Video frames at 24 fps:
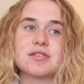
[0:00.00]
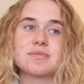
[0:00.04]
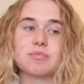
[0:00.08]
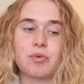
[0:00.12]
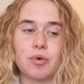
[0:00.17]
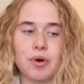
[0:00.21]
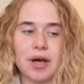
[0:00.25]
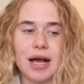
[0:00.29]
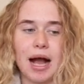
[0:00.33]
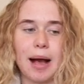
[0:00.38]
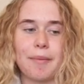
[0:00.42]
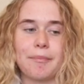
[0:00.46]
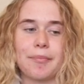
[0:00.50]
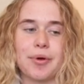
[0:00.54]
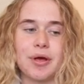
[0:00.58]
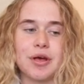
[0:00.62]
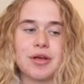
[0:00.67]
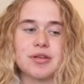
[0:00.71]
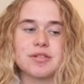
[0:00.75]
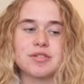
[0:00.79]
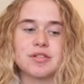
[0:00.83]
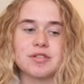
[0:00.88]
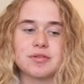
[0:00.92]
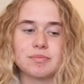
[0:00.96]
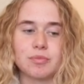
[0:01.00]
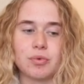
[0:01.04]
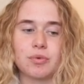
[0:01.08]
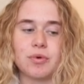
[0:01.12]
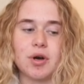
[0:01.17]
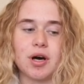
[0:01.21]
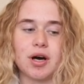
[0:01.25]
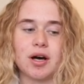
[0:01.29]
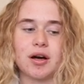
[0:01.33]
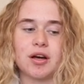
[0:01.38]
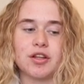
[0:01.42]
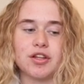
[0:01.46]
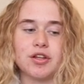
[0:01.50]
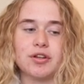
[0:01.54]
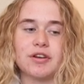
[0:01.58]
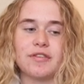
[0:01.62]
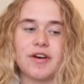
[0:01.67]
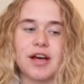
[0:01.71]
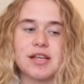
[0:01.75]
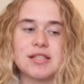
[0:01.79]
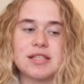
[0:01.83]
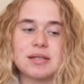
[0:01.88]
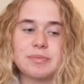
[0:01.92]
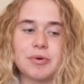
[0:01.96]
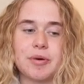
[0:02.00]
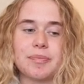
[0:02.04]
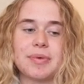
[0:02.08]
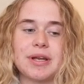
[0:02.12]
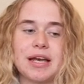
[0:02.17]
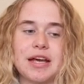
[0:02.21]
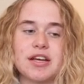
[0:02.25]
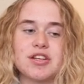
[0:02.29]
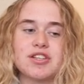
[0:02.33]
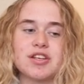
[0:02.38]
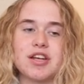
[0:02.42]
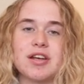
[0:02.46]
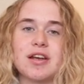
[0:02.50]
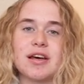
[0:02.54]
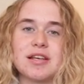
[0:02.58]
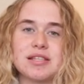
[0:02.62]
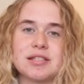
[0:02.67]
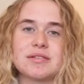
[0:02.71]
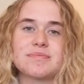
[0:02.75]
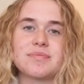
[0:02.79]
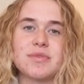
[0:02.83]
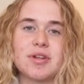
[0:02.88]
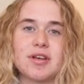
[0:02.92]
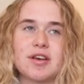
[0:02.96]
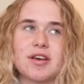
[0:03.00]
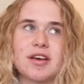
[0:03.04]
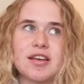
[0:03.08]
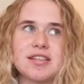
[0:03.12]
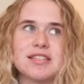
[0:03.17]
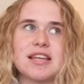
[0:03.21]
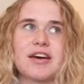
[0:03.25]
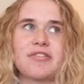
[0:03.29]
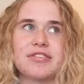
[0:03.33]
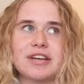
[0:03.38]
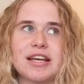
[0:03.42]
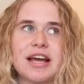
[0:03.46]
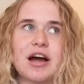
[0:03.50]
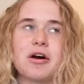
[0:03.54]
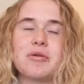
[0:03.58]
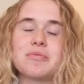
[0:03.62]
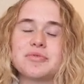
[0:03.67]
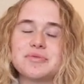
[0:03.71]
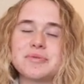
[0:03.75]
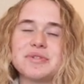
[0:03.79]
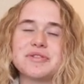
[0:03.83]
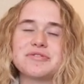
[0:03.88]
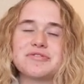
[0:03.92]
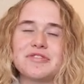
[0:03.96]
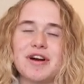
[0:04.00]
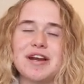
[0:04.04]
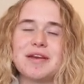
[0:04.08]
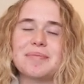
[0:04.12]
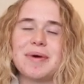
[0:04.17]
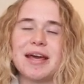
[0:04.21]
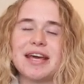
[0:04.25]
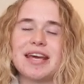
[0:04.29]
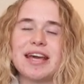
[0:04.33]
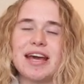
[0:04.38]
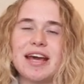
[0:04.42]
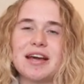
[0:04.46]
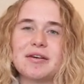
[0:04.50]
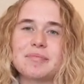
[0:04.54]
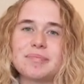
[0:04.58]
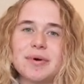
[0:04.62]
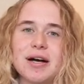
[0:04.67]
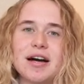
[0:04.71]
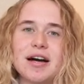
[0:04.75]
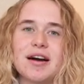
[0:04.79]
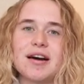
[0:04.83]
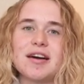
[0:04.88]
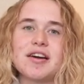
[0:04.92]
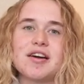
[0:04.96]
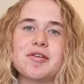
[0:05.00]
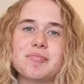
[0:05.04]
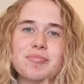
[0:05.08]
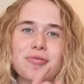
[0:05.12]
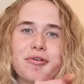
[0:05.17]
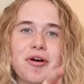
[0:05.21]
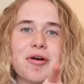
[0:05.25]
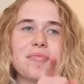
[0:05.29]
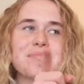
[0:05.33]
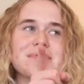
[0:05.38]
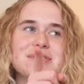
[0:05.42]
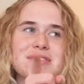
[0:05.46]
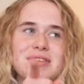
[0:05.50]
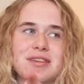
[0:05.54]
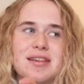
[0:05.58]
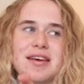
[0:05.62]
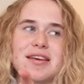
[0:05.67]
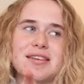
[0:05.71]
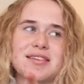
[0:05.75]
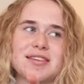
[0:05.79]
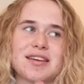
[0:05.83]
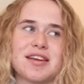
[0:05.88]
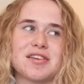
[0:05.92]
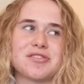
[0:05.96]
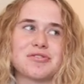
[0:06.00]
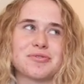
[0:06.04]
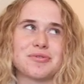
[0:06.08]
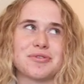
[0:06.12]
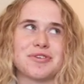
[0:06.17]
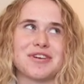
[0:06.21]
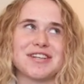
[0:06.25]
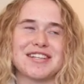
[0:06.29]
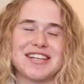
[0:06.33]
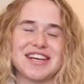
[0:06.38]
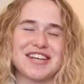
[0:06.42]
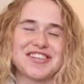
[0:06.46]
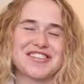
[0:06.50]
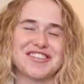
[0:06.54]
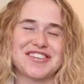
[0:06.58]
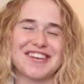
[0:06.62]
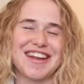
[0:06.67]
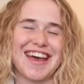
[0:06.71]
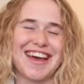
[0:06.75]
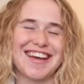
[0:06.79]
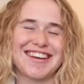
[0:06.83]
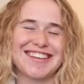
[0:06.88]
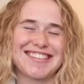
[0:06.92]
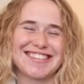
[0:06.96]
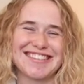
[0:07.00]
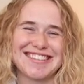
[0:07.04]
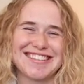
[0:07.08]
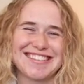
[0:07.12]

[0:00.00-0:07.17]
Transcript: smaller campus, smaller university population has definitely helped with friend making, but props to the International Orientation Day.